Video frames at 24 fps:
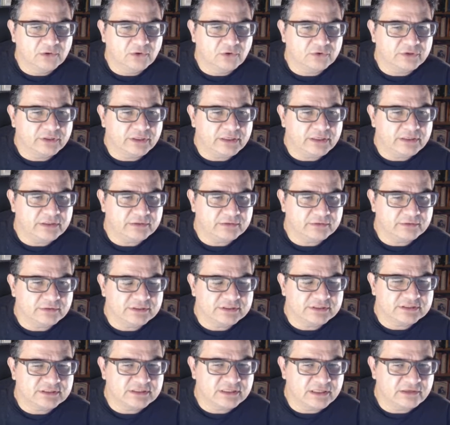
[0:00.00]
Okay,
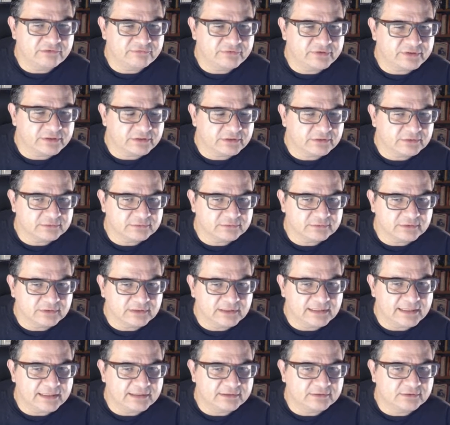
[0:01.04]
it's never
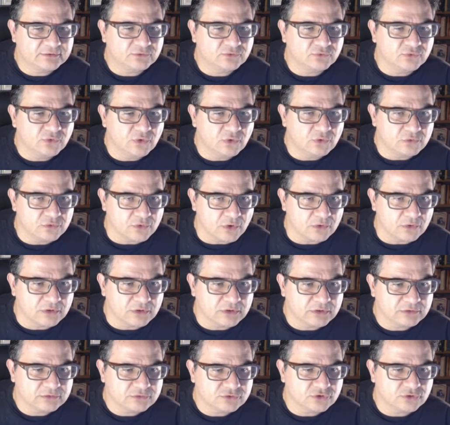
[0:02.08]
late to go wrong.
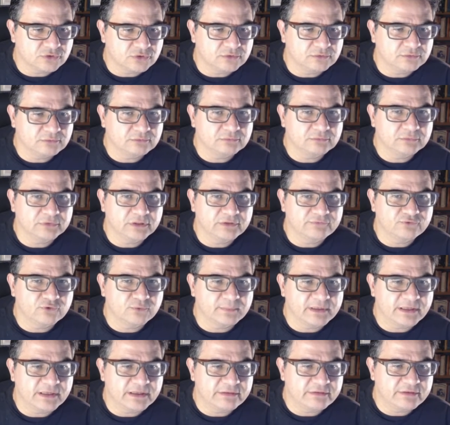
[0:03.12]
So if you
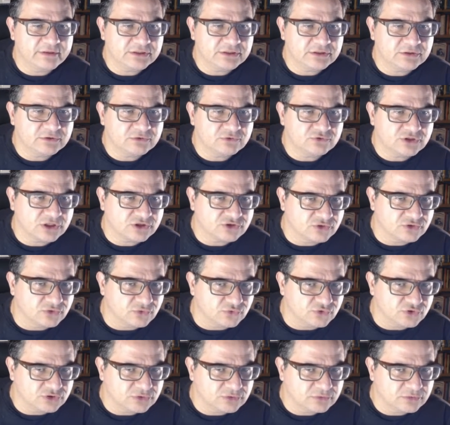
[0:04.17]
play this, you just
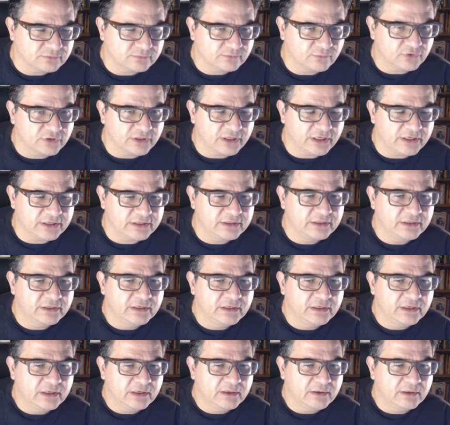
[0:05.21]
lose. Okay,
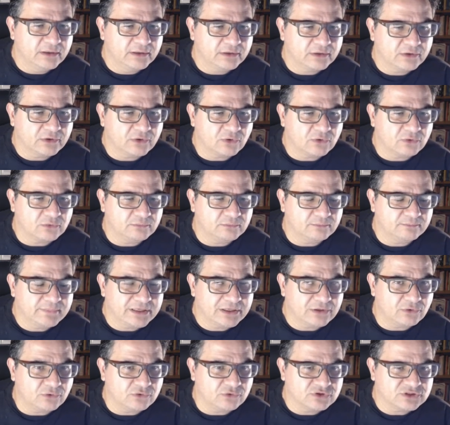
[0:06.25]
be
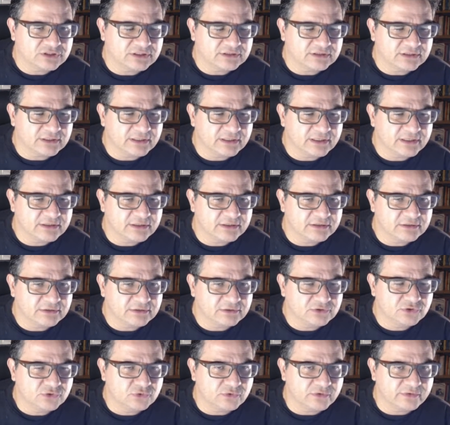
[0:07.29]
concentrated
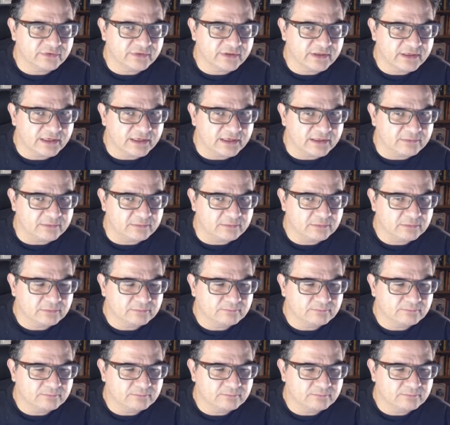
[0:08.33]
during the game.